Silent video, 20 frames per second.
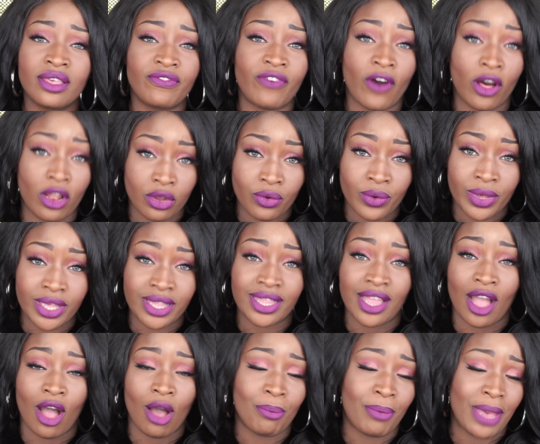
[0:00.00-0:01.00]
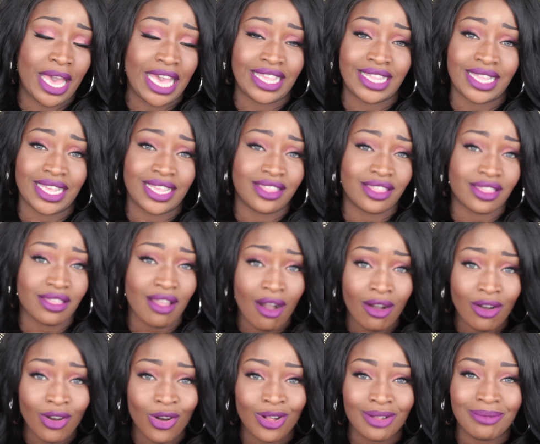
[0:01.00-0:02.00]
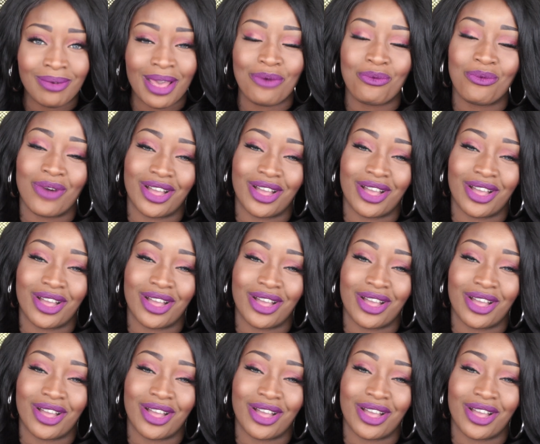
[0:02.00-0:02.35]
followers that are based in Stockholm and